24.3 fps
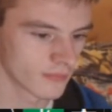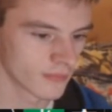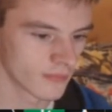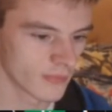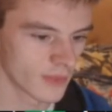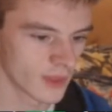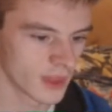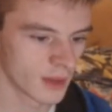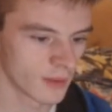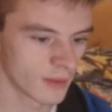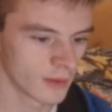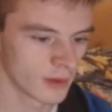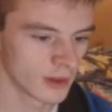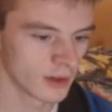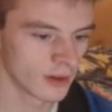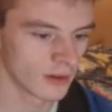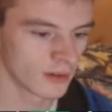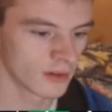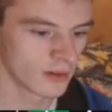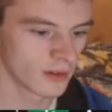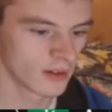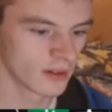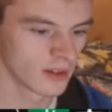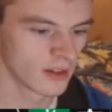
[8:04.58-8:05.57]
There we go.
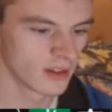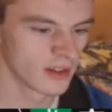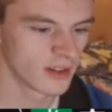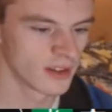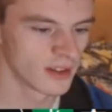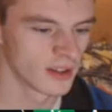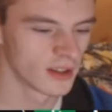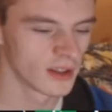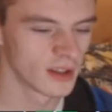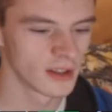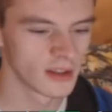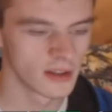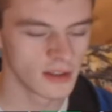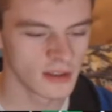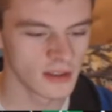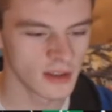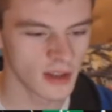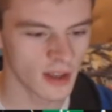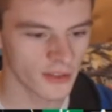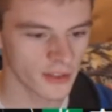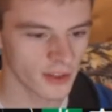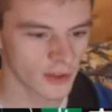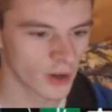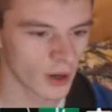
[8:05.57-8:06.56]

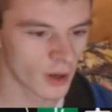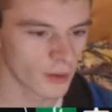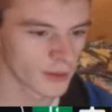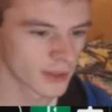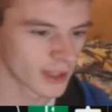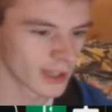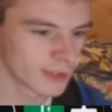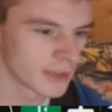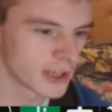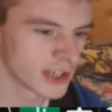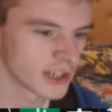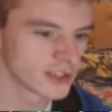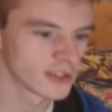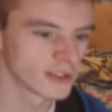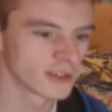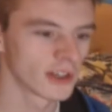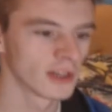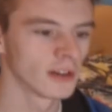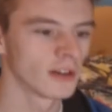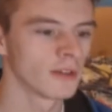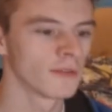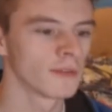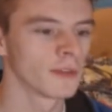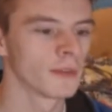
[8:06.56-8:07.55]
Nothing wrong with Dalmatians,
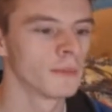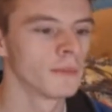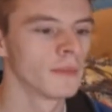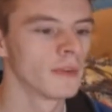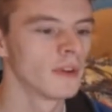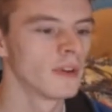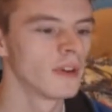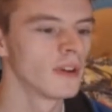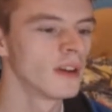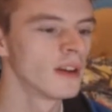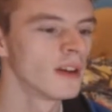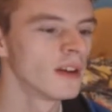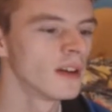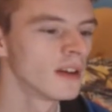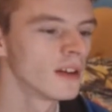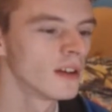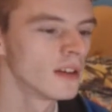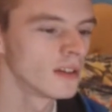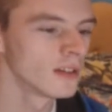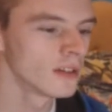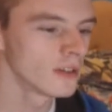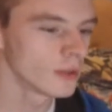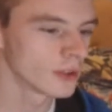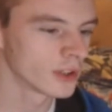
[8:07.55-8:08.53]
I love them.
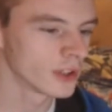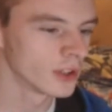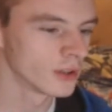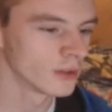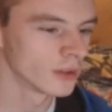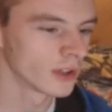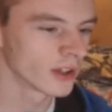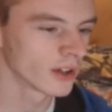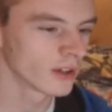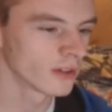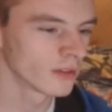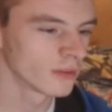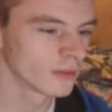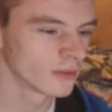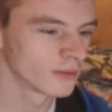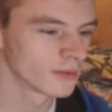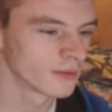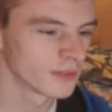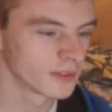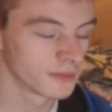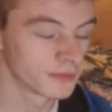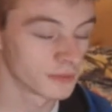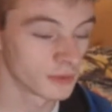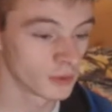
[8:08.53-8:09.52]
So cute, like, I don't know,
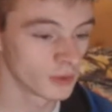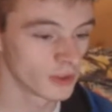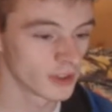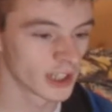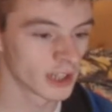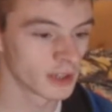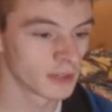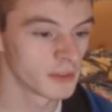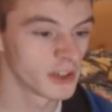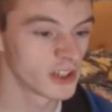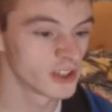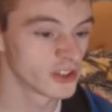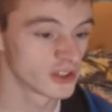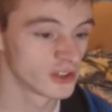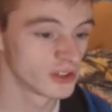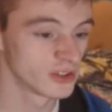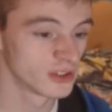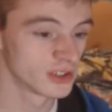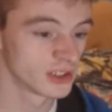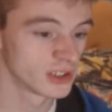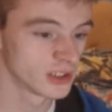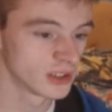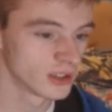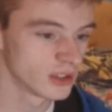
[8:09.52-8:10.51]
you don't like
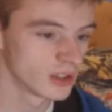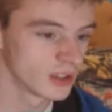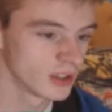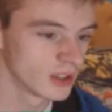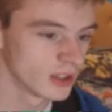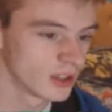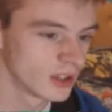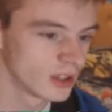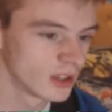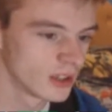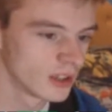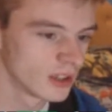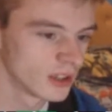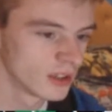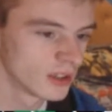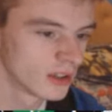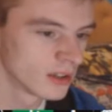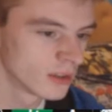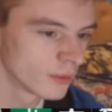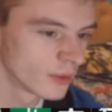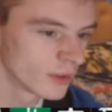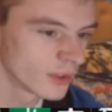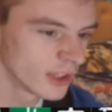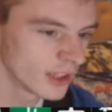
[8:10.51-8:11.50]
Dalmatians.
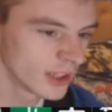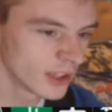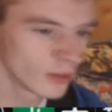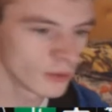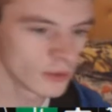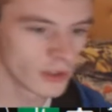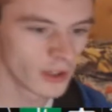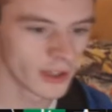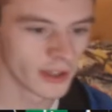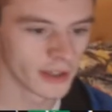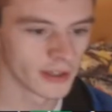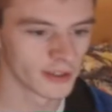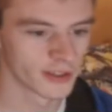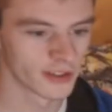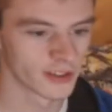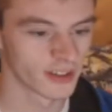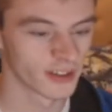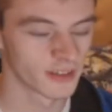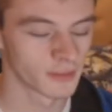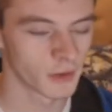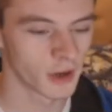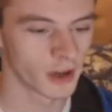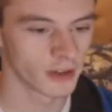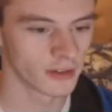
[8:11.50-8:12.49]
What do you don't like? Is it the
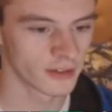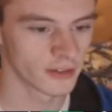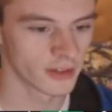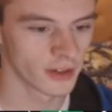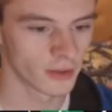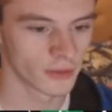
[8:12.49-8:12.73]
spots?